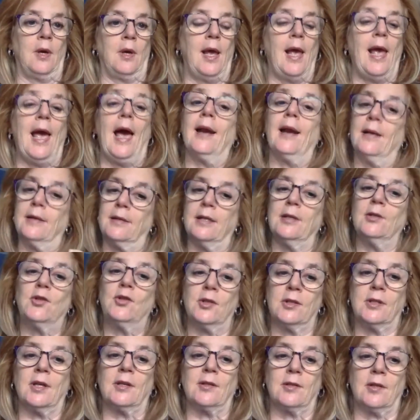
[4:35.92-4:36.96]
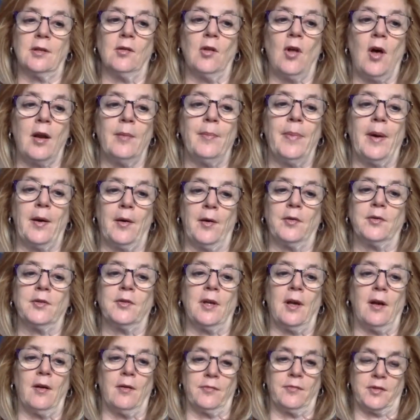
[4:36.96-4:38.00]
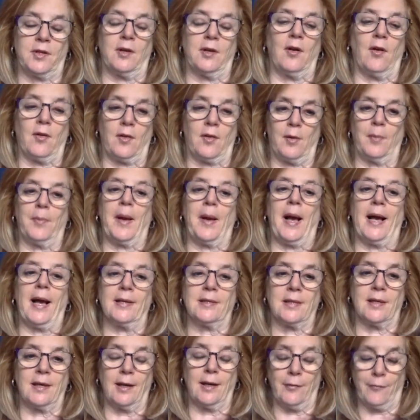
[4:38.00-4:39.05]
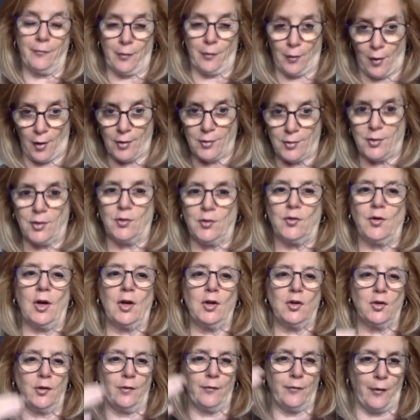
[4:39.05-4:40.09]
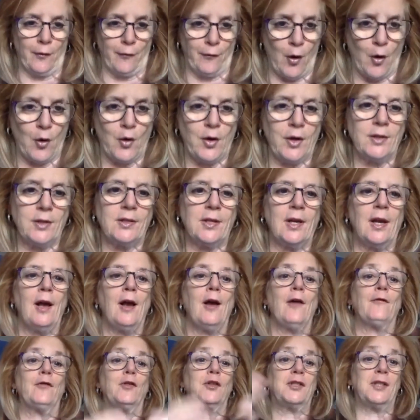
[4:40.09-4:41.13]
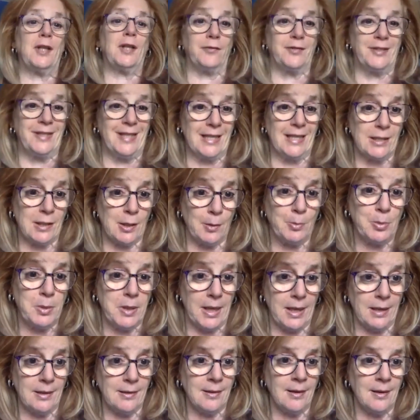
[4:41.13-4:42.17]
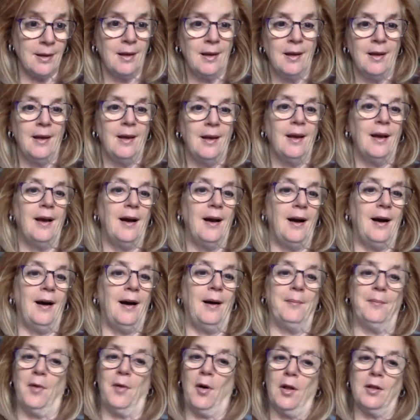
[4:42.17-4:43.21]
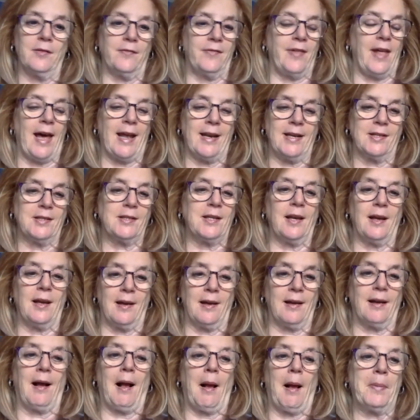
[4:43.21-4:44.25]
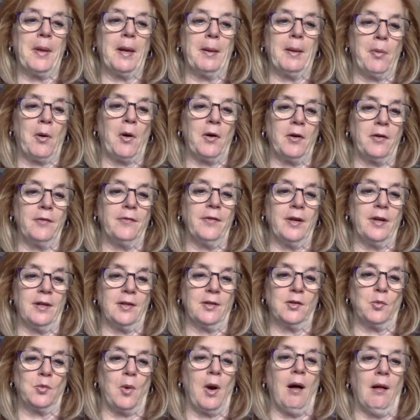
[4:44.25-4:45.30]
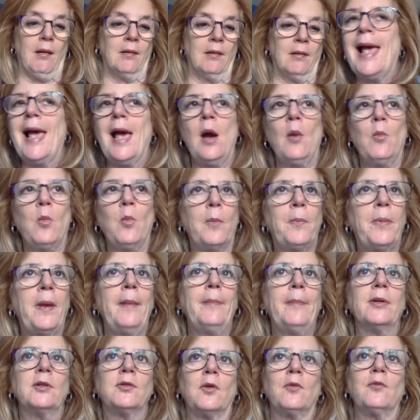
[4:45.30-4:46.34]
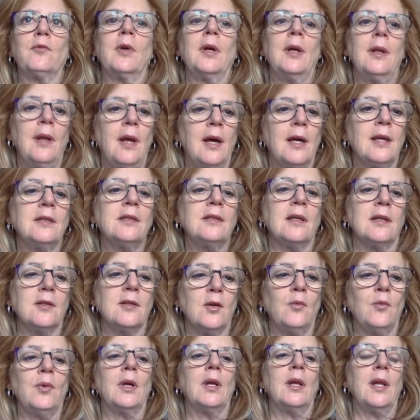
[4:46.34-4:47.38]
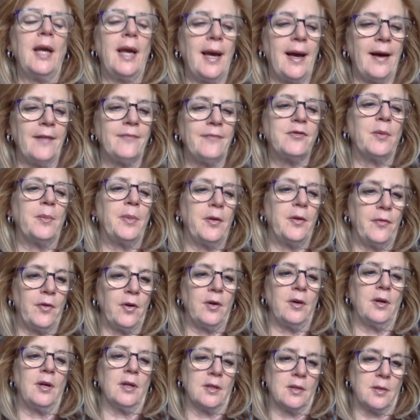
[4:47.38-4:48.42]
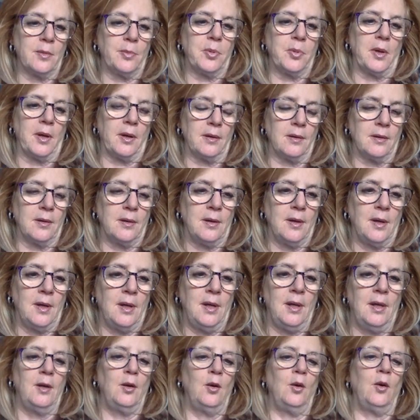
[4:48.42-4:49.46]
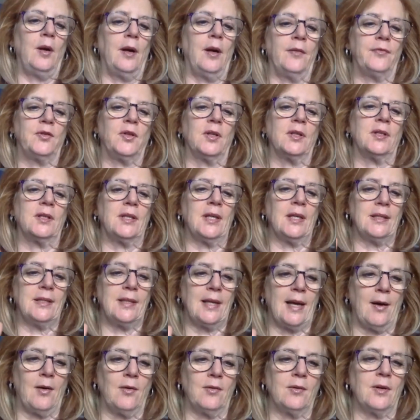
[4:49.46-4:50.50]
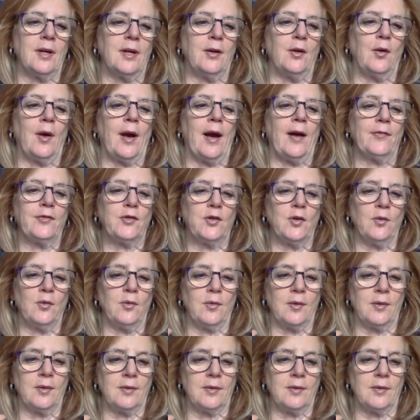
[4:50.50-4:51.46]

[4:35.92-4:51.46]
And it teaches us a lot about ourselves and our capacity for concentration, for focus, for self-discipline. Mm-hmm. All of that is a big part of it as well. And what people don't realize is you really have to be very disciplined. You have to sit down and you have to